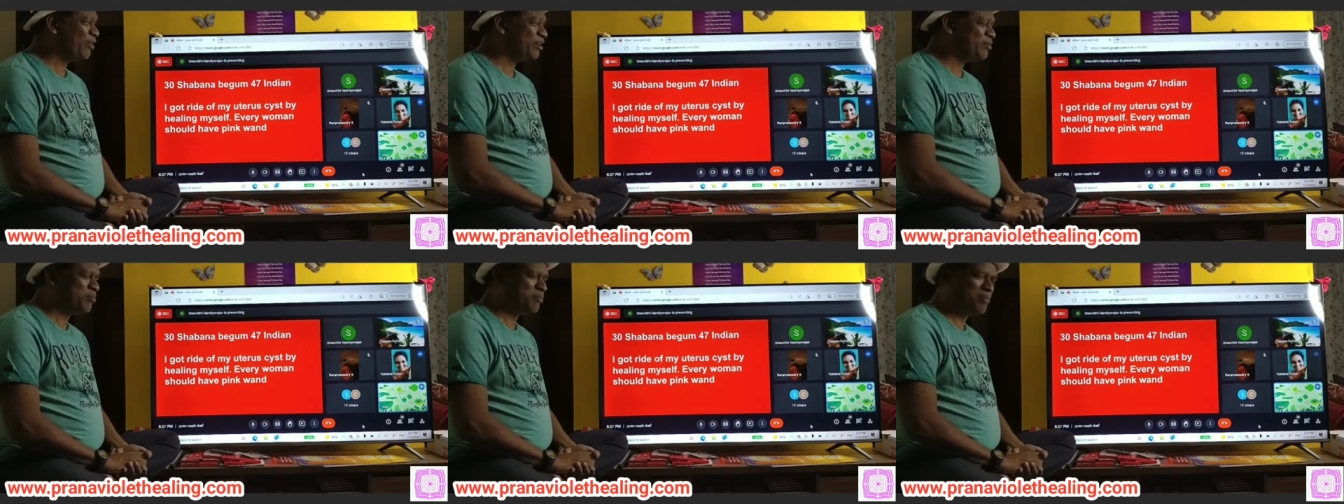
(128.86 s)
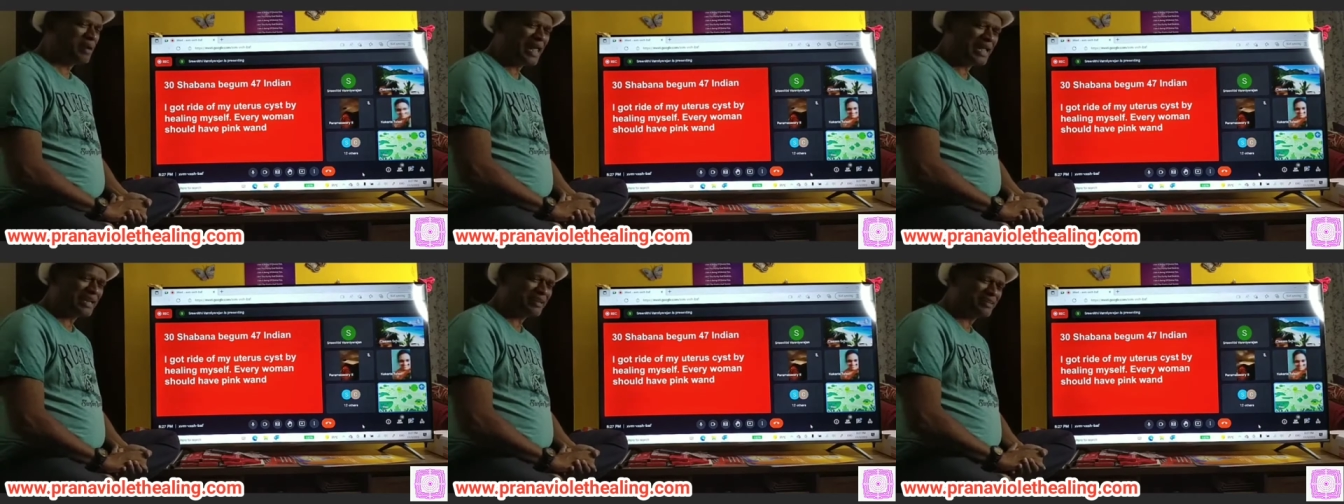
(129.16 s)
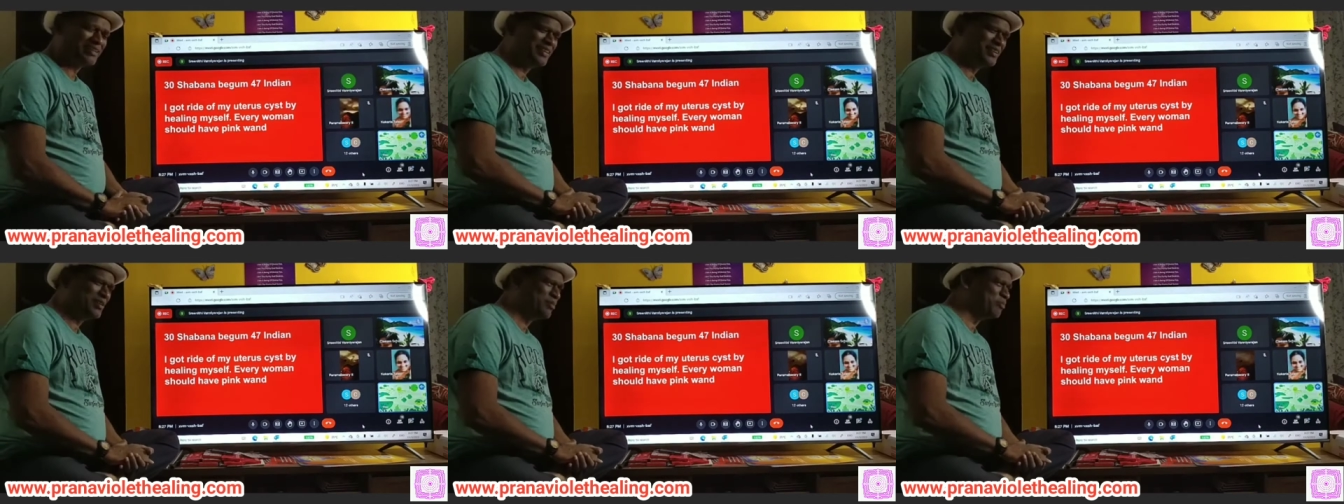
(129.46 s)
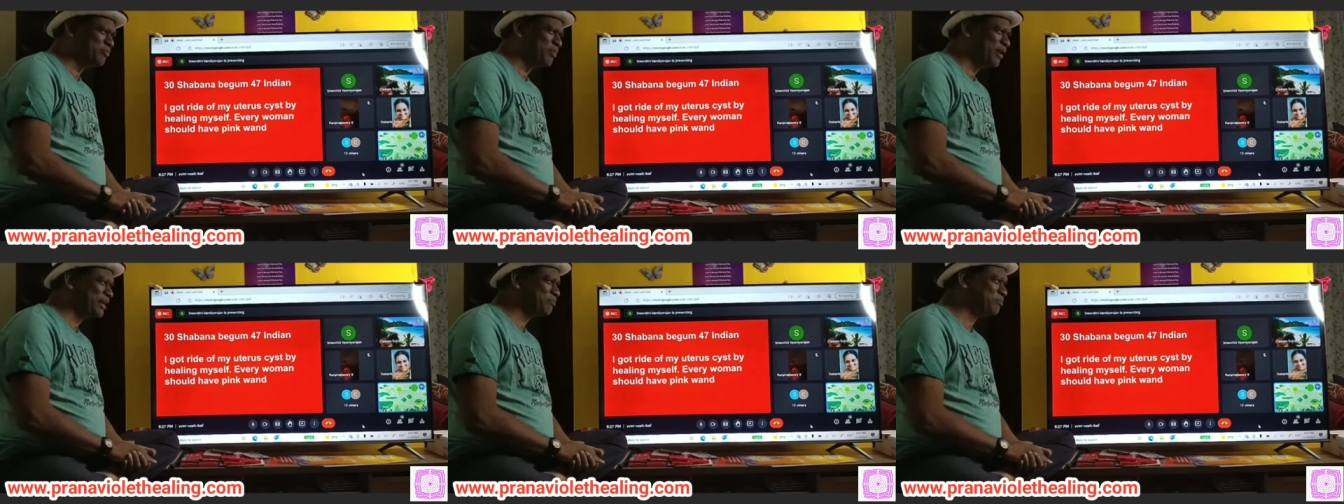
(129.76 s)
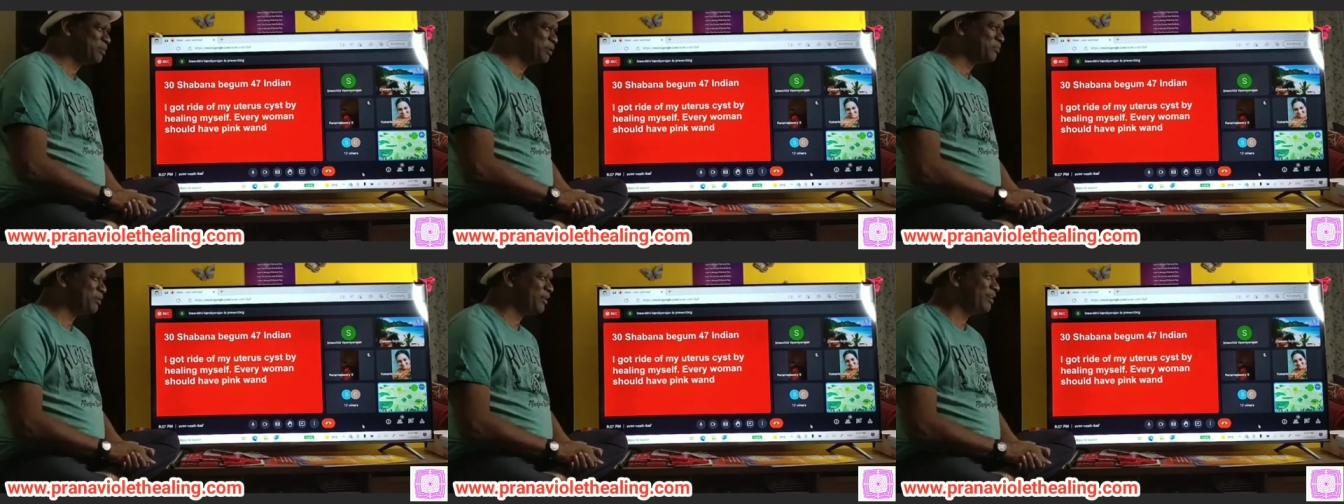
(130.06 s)
color one.
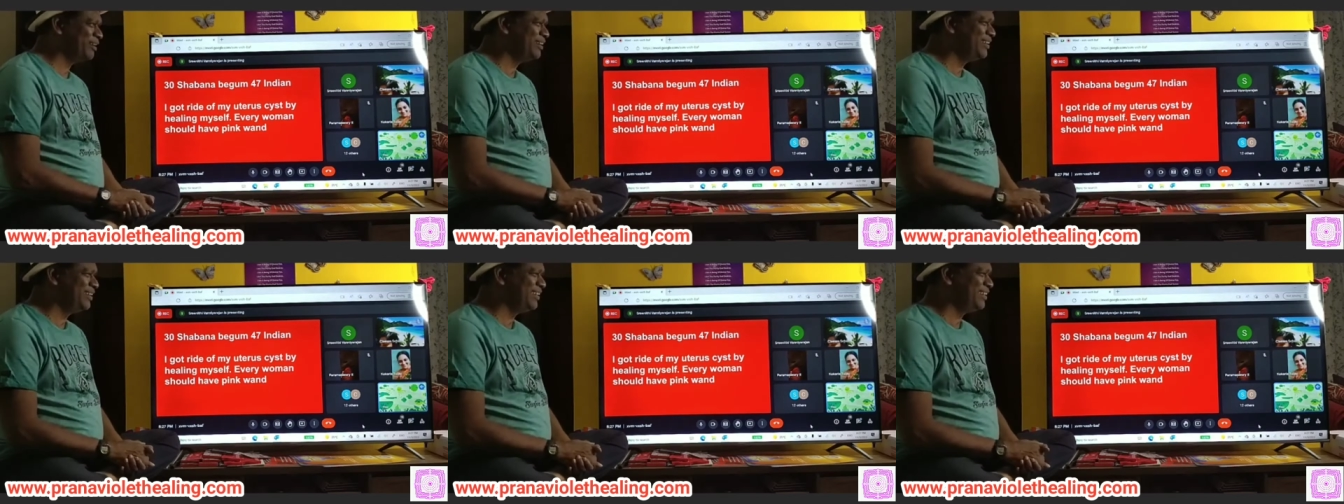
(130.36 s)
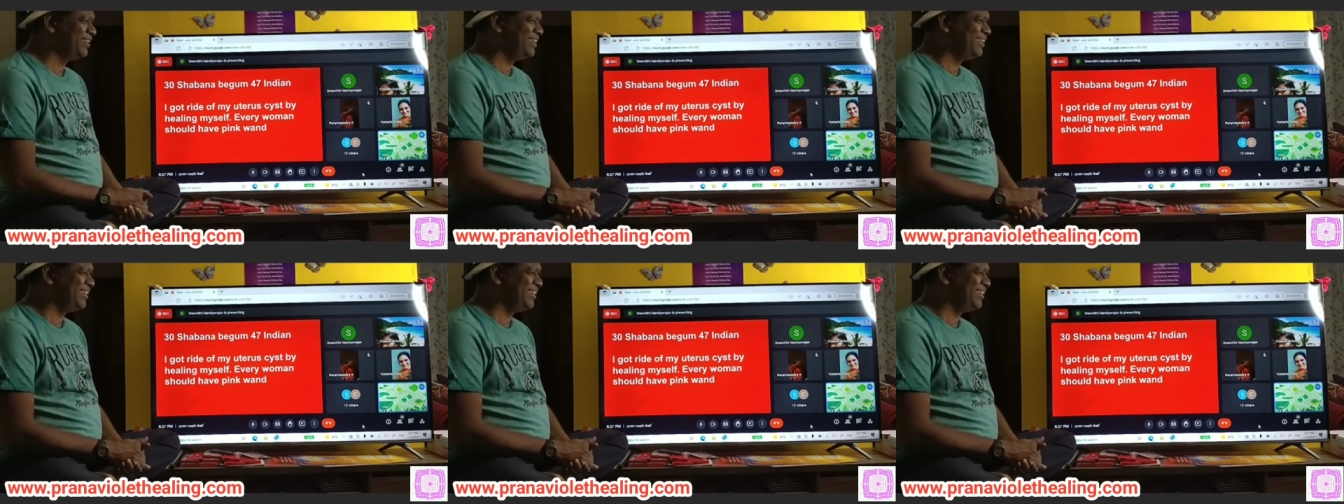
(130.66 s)
Black people.